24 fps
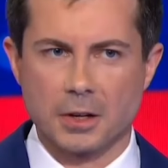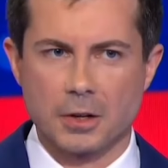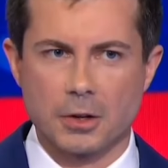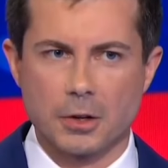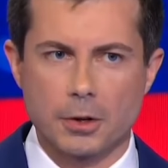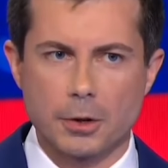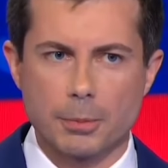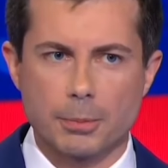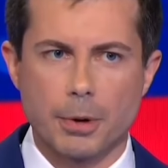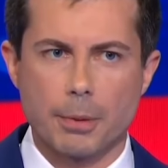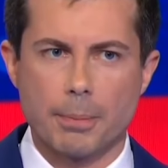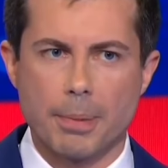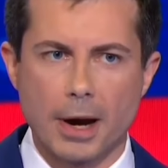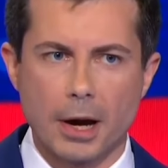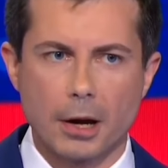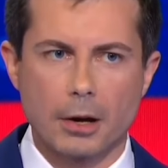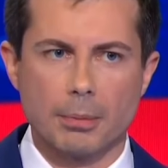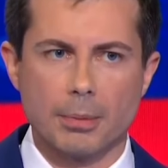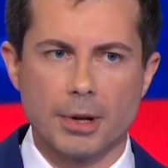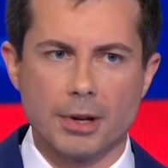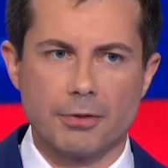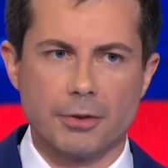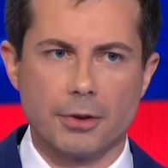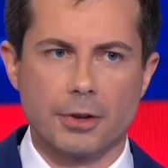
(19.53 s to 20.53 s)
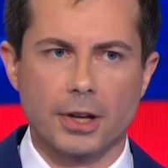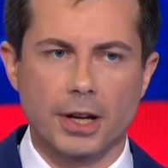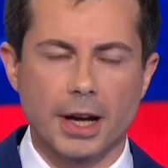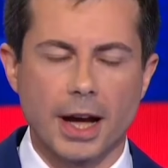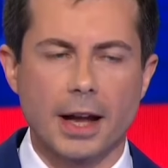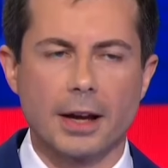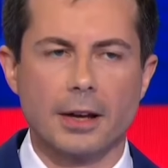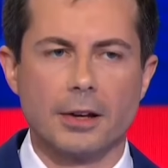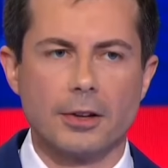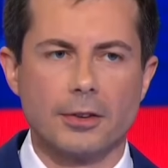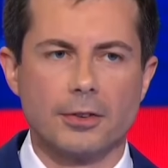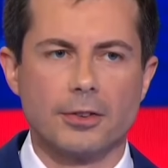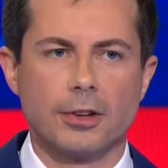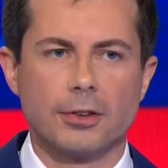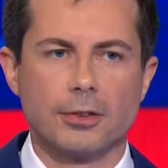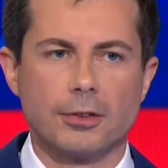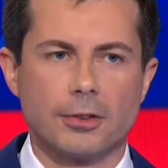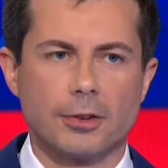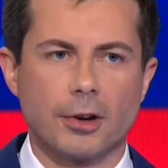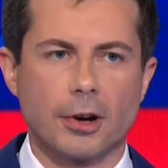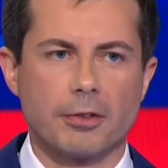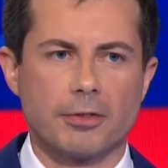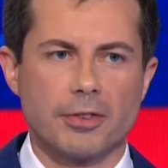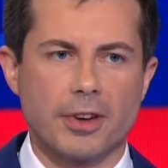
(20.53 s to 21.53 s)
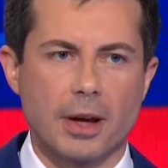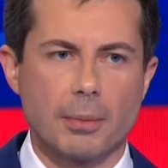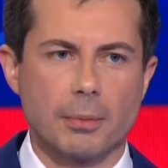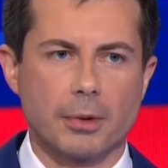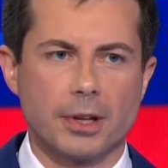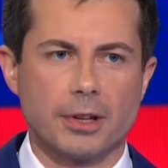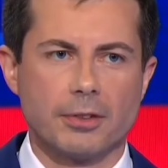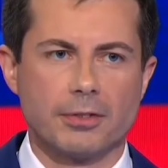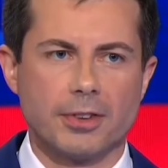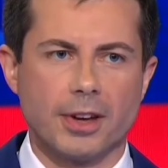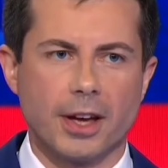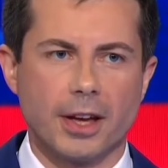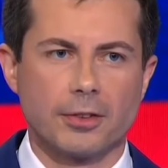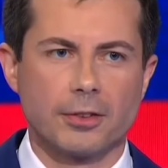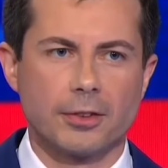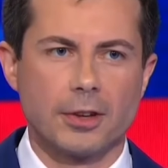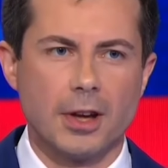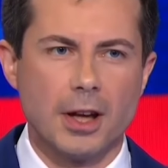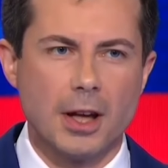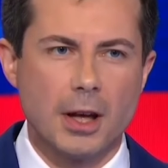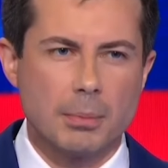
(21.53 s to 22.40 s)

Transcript: could have prepared me for the kind of decisions our family faced.